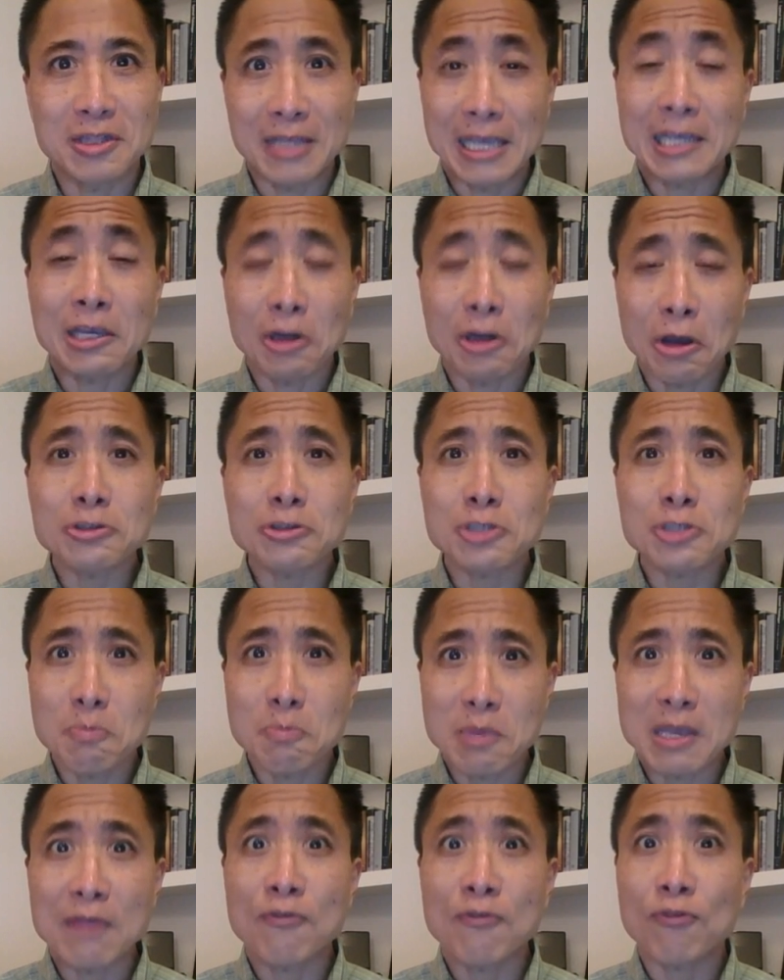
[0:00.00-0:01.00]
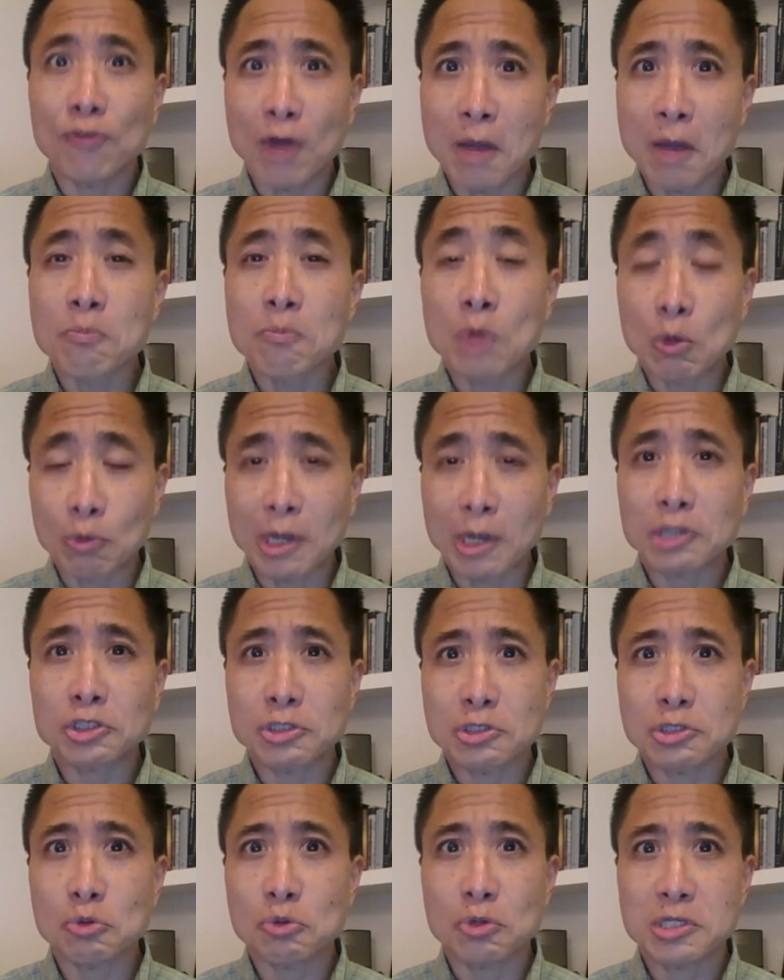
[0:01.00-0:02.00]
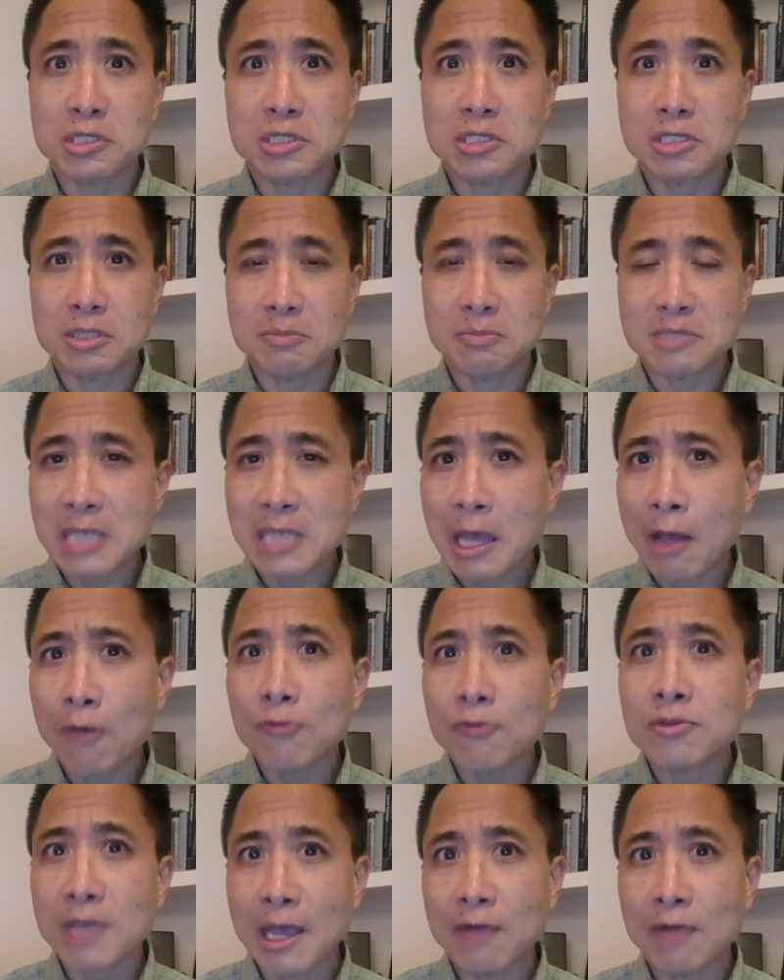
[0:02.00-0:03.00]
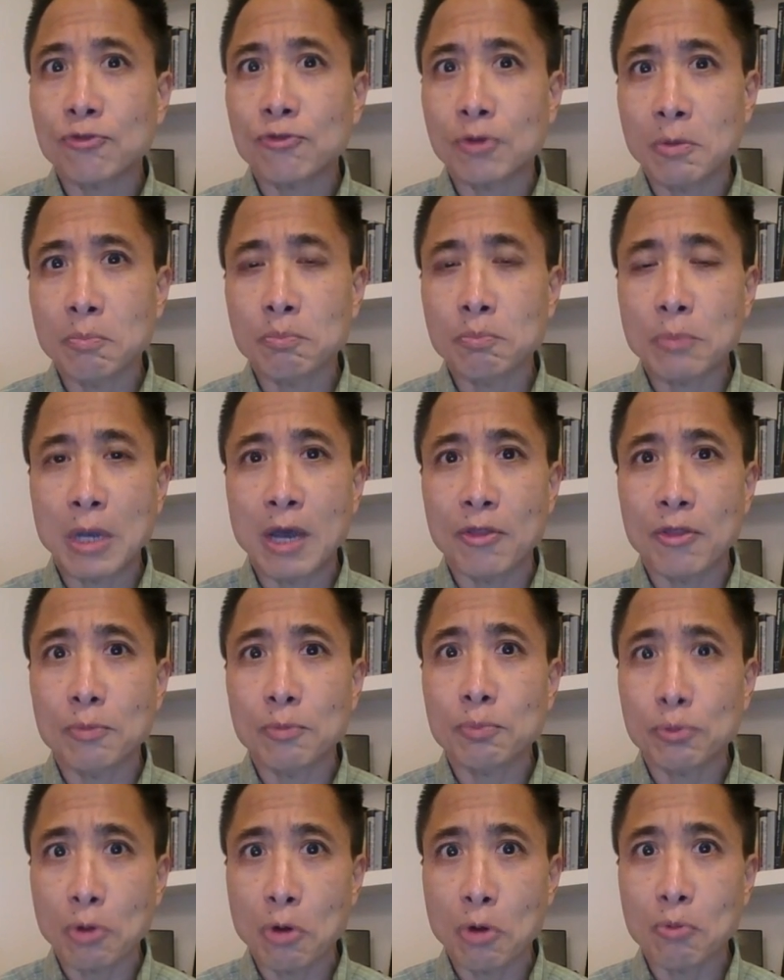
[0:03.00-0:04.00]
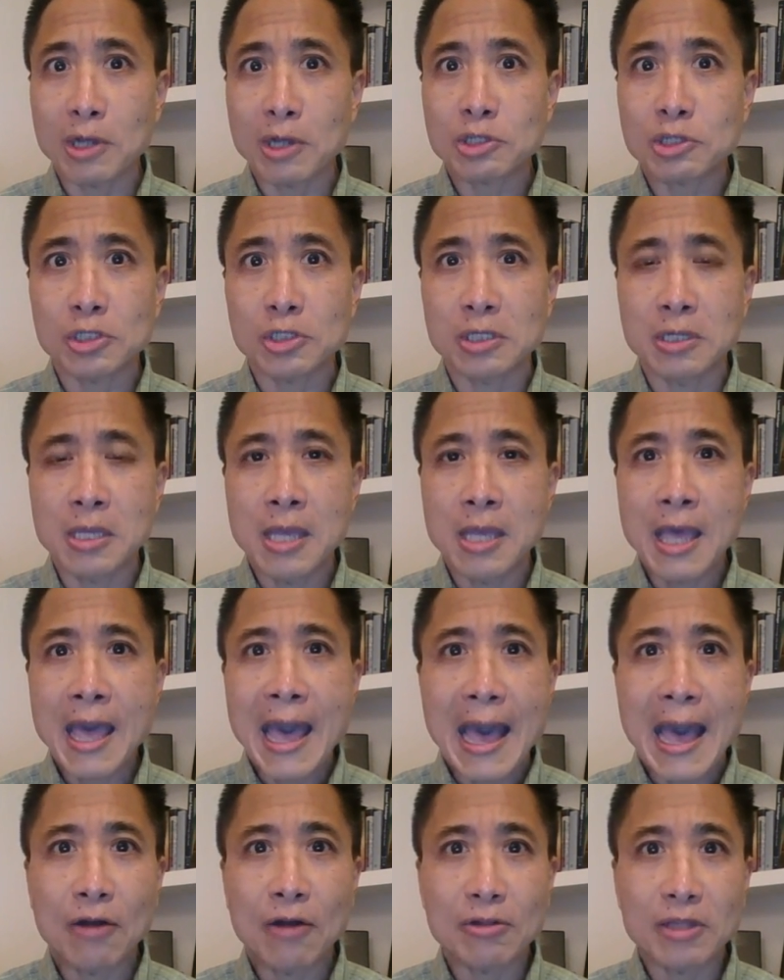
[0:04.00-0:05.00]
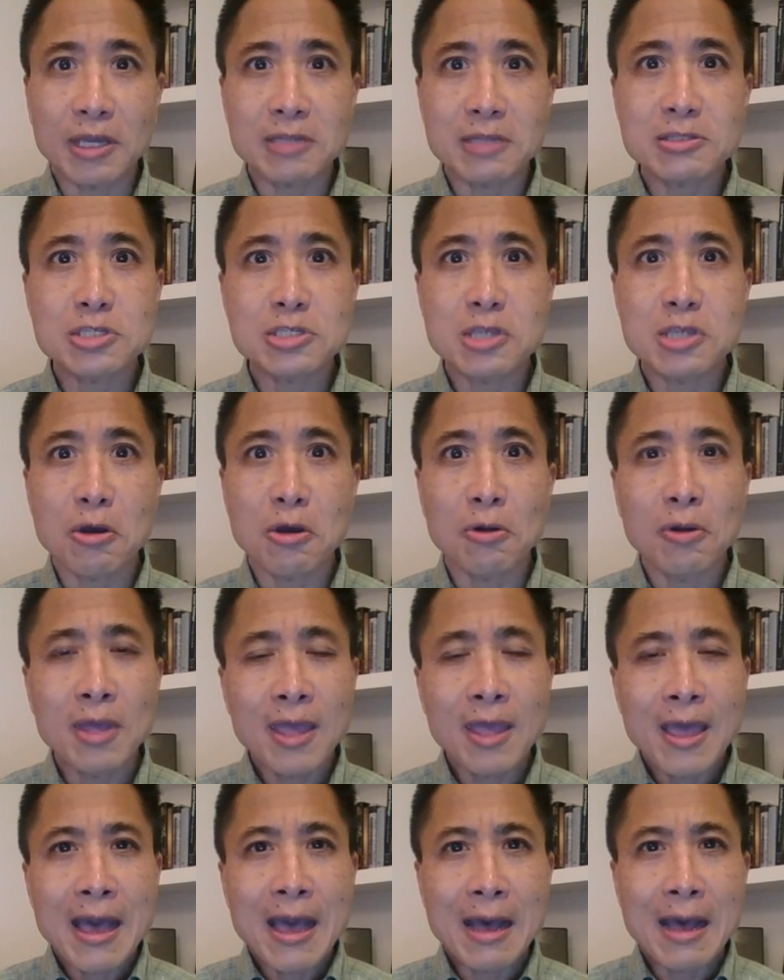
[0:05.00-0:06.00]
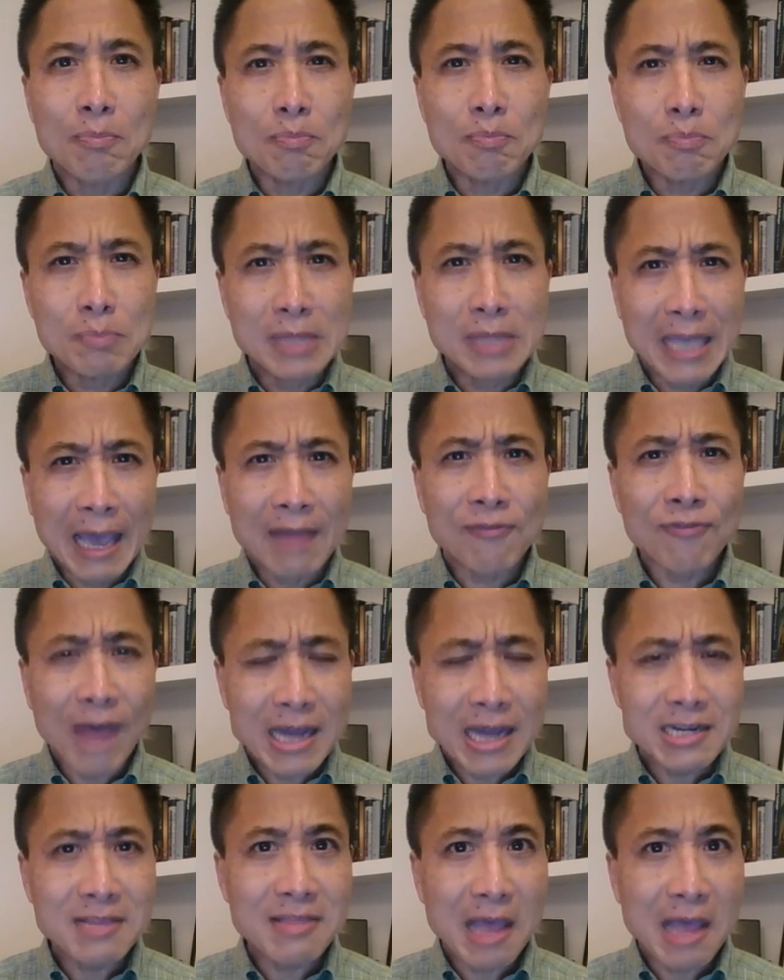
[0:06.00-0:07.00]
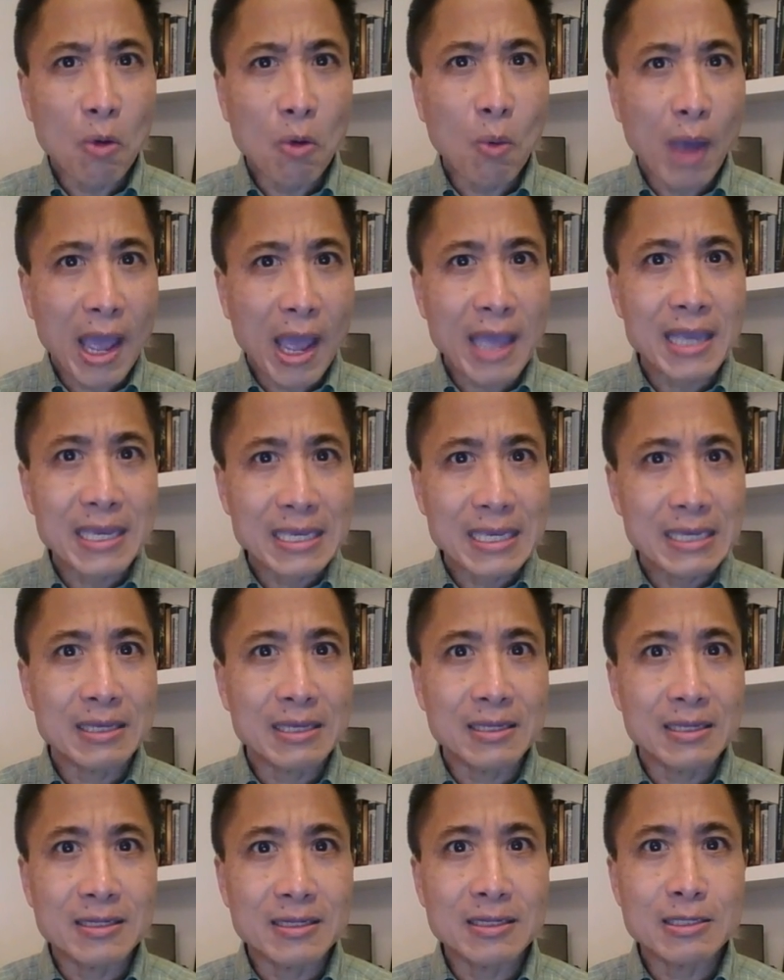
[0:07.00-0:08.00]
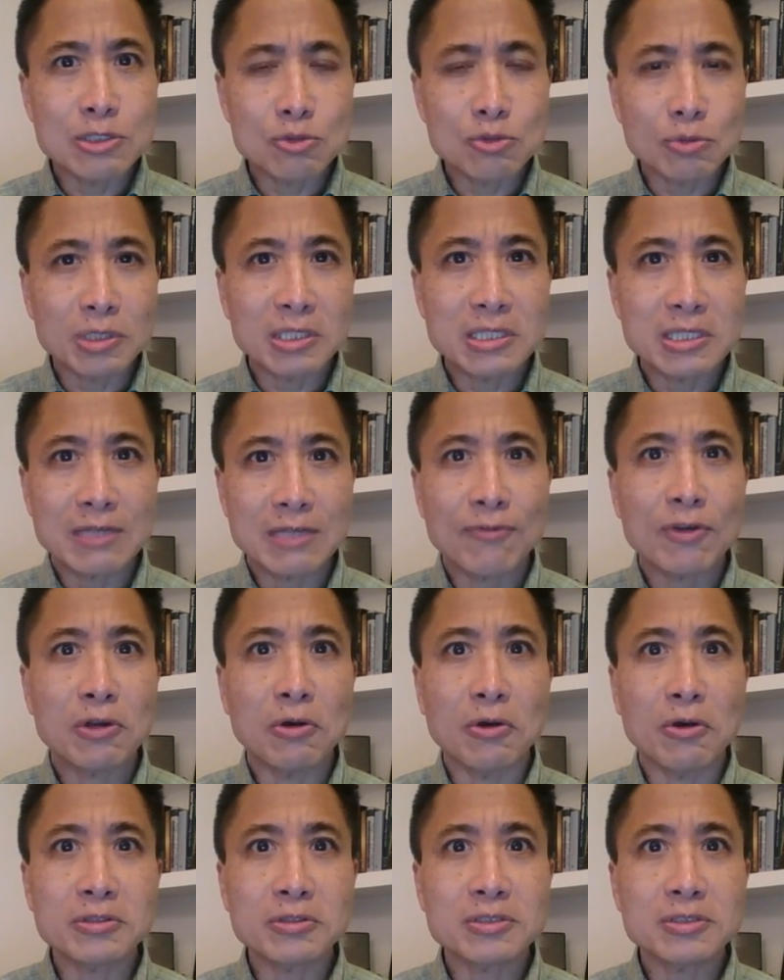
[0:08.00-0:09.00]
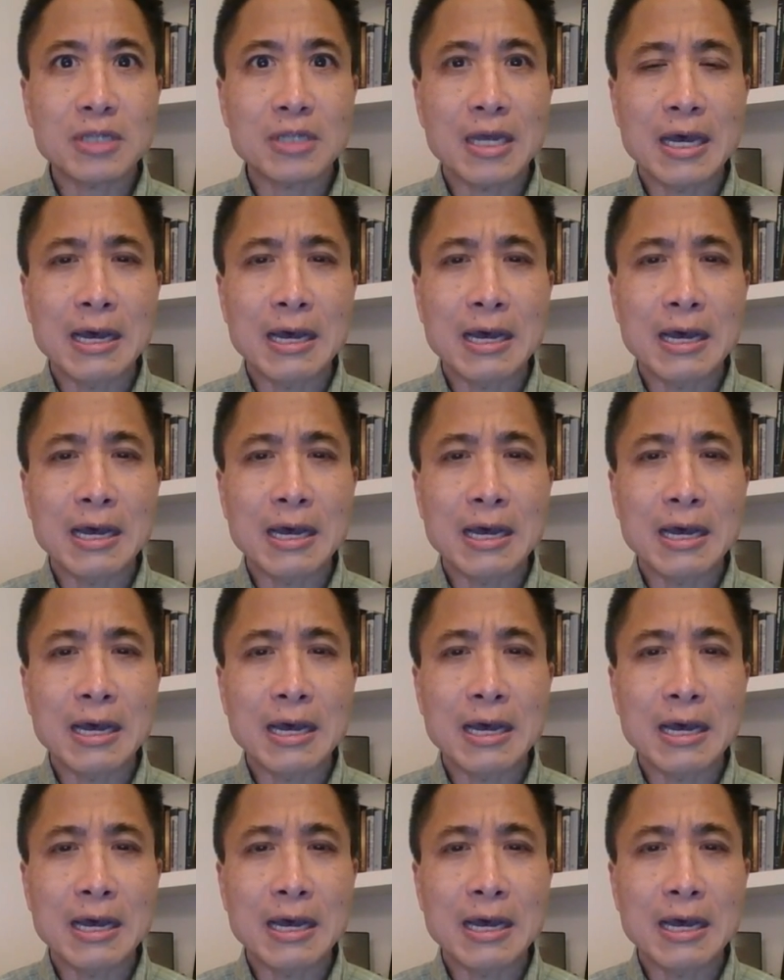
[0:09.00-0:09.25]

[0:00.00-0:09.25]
It could also be from Russian sources themselves and from other pro-Russian outlets. So finding that way in is really difficult.